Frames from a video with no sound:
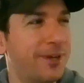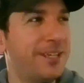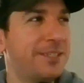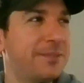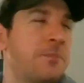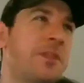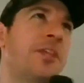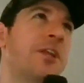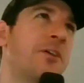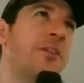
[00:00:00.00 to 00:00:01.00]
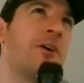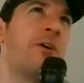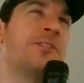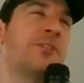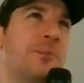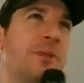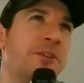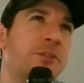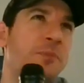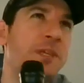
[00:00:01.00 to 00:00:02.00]
well, there are always going to be
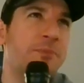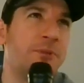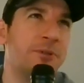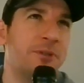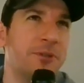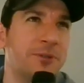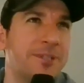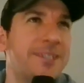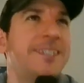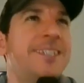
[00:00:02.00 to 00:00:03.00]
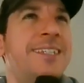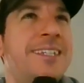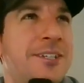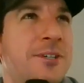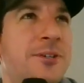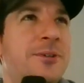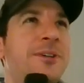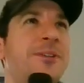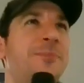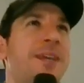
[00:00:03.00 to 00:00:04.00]
those people who
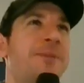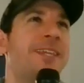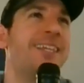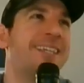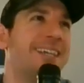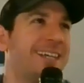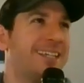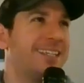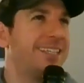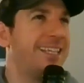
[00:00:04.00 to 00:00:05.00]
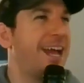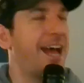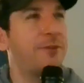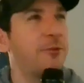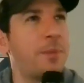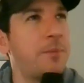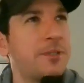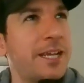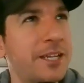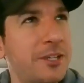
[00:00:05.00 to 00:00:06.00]
maybe yeah, I remember
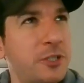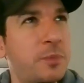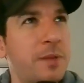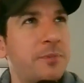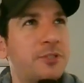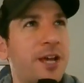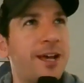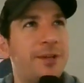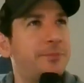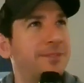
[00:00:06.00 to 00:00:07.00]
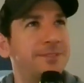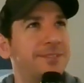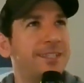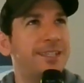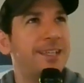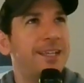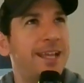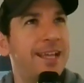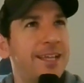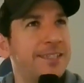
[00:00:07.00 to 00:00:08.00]
taking a newspaper job and
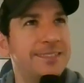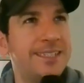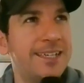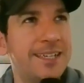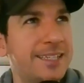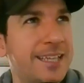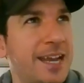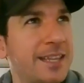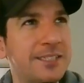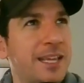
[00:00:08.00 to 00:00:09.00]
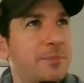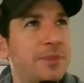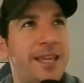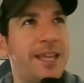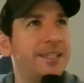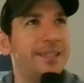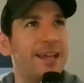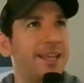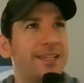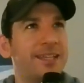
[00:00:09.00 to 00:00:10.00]
kind of the same thing.
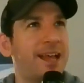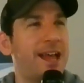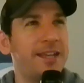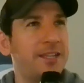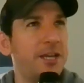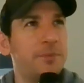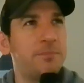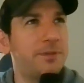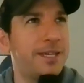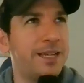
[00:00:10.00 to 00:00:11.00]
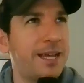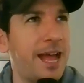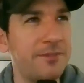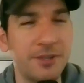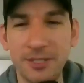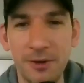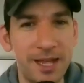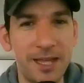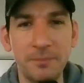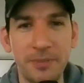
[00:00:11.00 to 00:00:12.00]
Like I ended up having to go
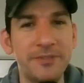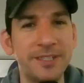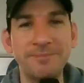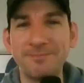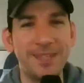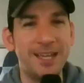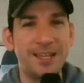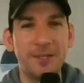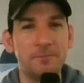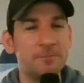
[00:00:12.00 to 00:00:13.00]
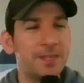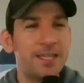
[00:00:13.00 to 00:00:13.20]
ahead and pivot out